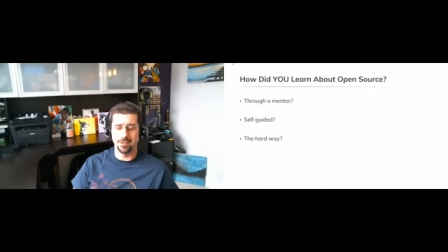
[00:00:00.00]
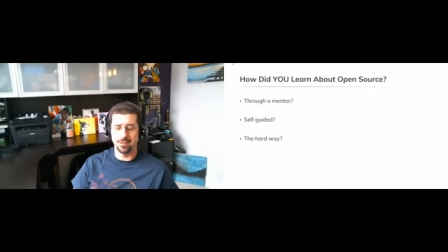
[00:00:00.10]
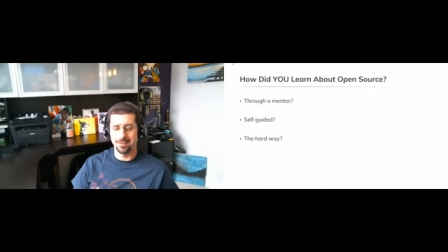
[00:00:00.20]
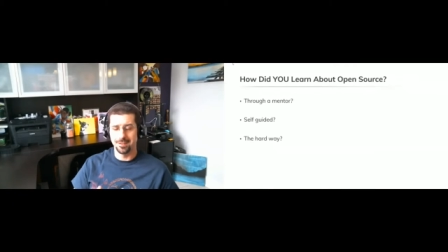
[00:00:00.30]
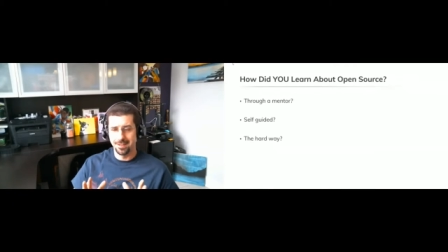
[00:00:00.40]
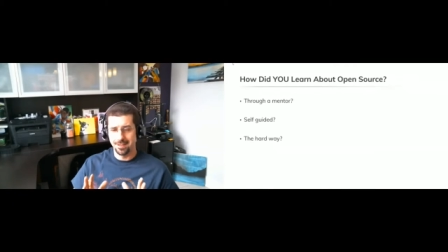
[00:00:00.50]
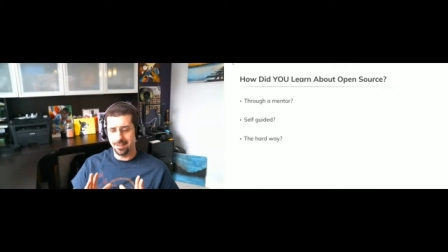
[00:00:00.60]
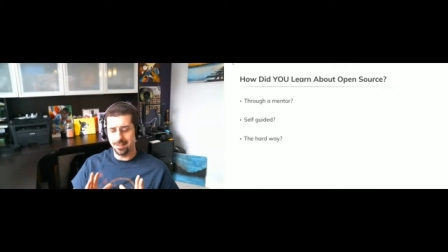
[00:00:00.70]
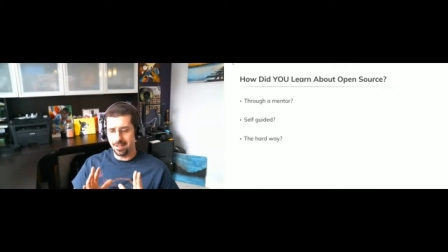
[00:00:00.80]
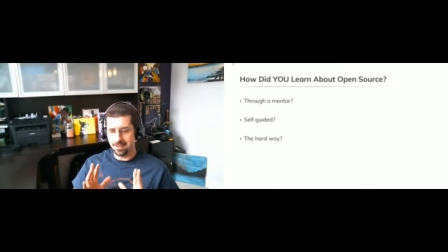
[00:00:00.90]
that,
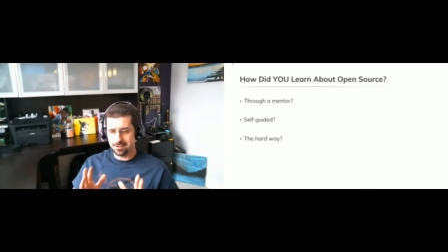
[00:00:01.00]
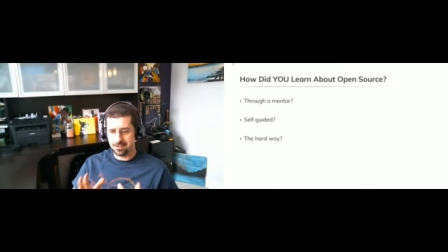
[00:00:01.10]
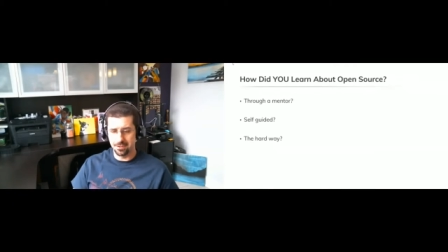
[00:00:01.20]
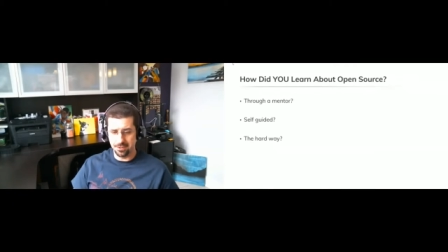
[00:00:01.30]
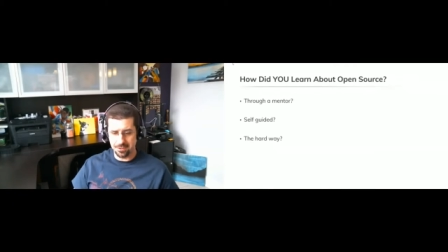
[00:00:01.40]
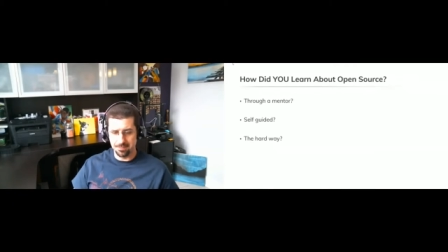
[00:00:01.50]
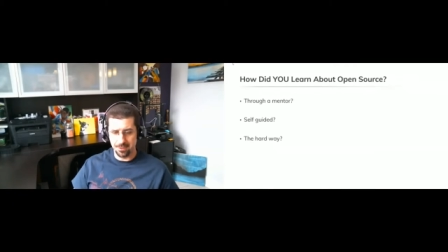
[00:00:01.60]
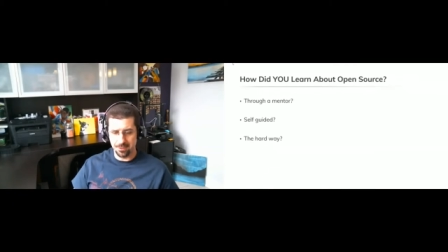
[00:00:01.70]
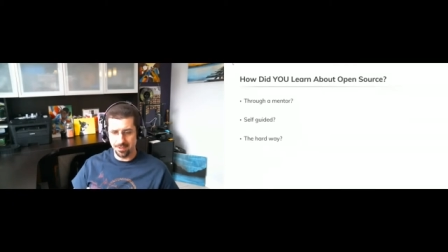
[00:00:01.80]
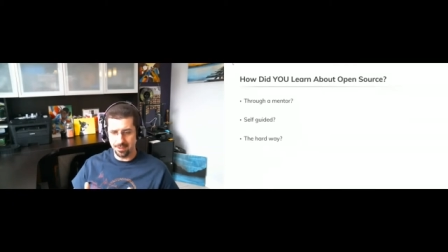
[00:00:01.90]
that, not necessarily to
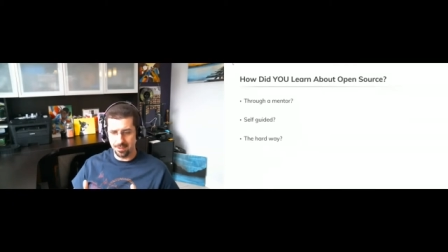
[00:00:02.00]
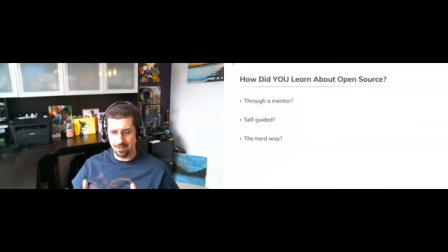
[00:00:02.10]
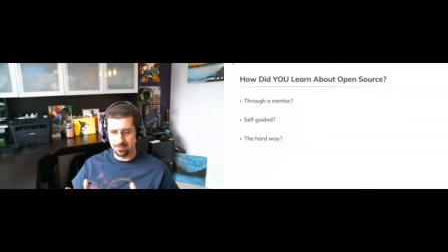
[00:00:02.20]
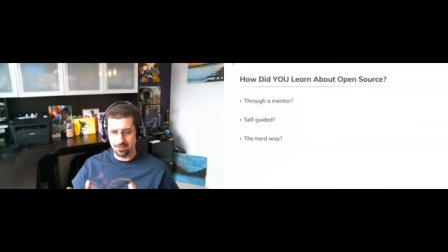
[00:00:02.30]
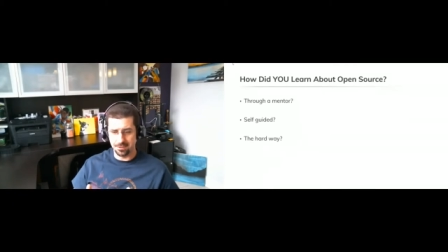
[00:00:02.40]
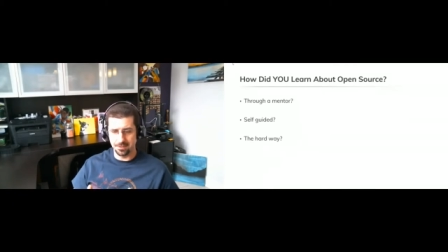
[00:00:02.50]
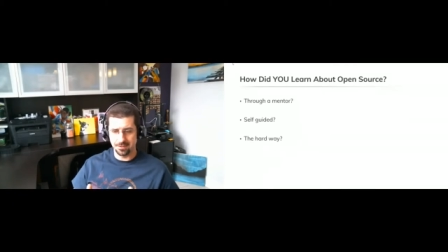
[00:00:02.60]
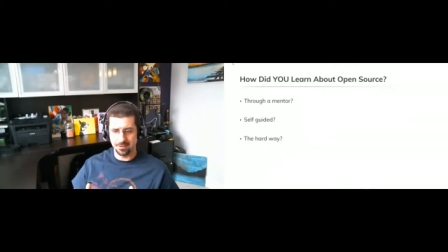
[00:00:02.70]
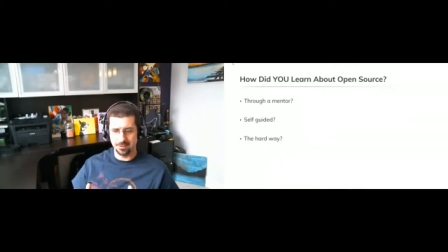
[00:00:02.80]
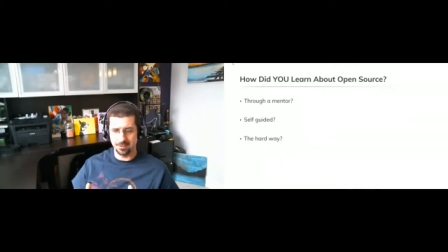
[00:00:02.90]
motivate them to
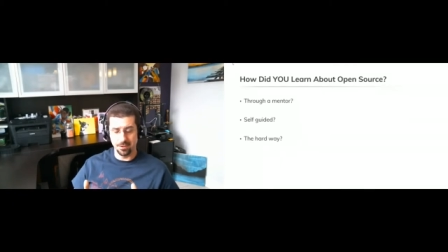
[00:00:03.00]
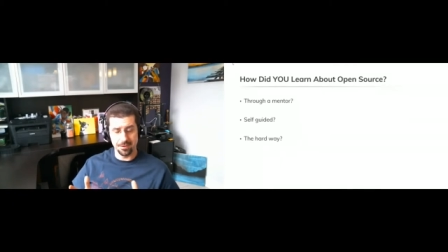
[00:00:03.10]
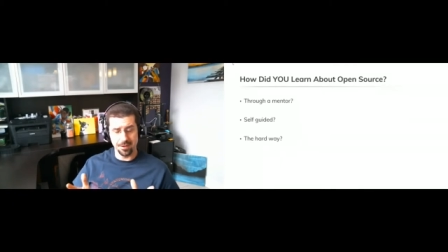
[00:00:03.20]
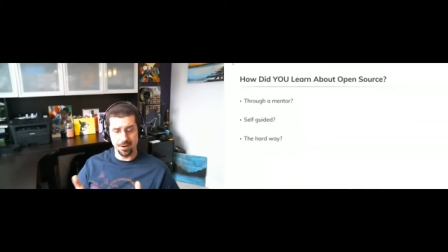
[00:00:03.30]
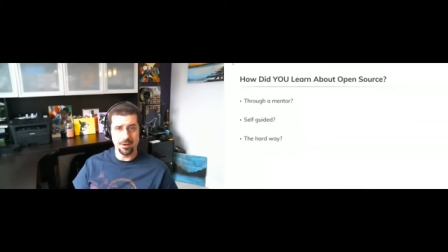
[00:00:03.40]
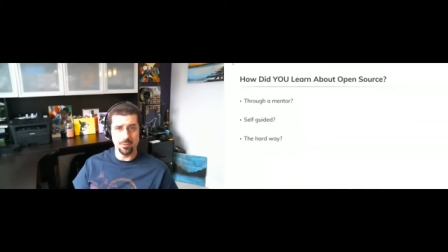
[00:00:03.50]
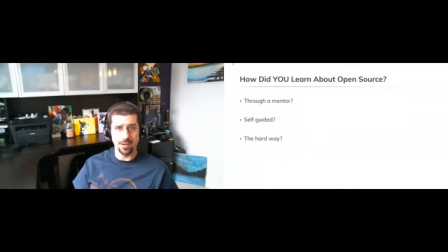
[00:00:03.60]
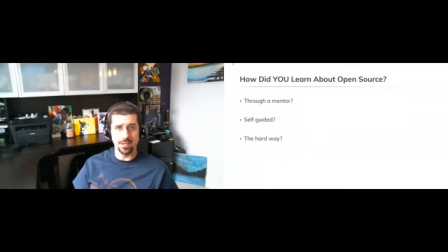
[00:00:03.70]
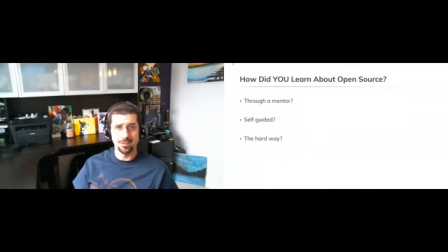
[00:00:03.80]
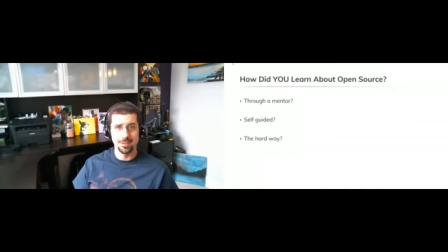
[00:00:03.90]
to learn the hard
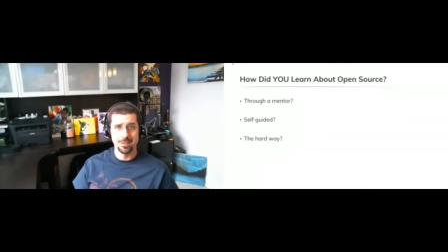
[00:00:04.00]
way